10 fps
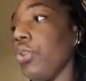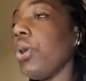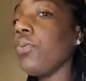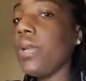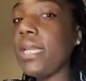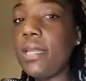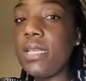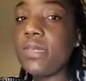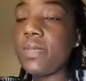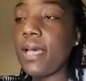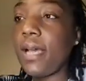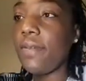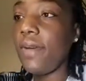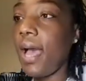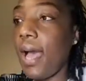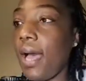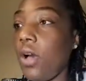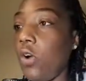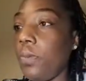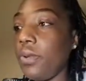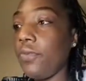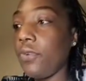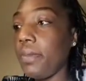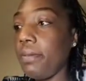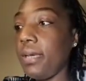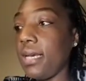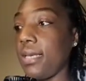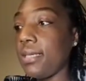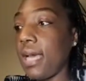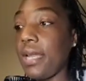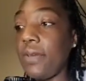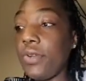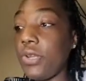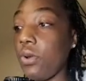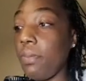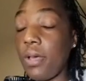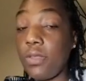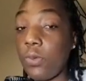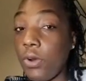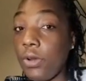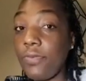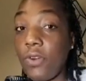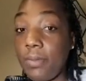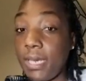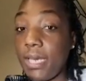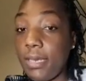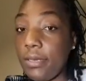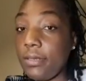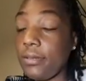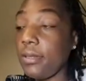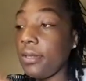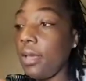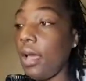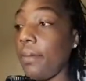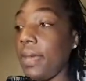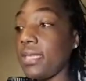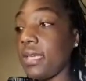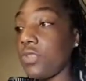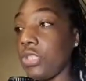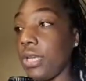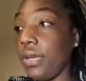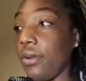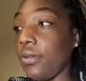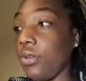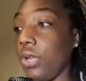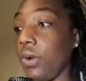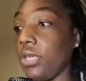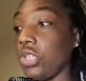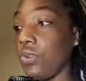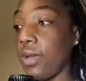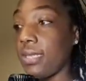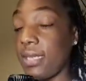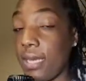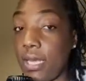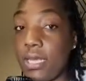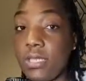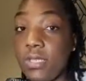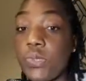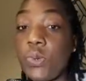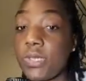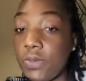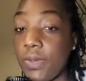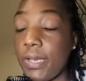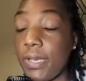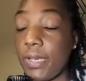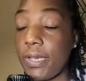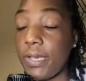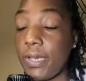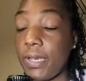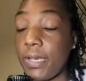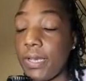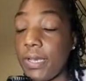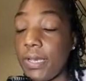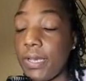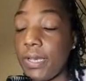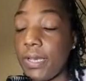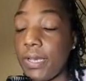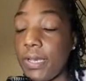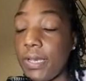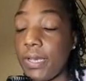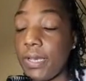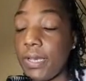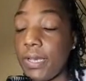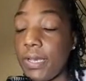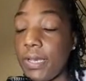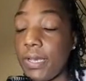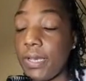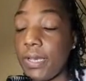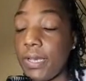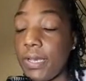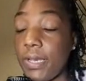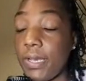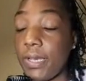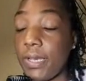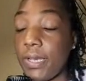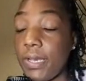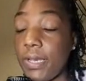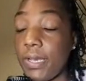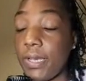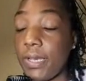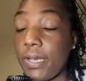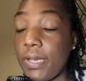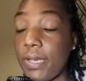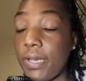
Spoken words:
reading this was kind of an eye-opener for me because I never knew about the word pharmakia. As I've shared, it's translated into sorcery, a pharmacist or a drug dealer. That's what we're seeing today here in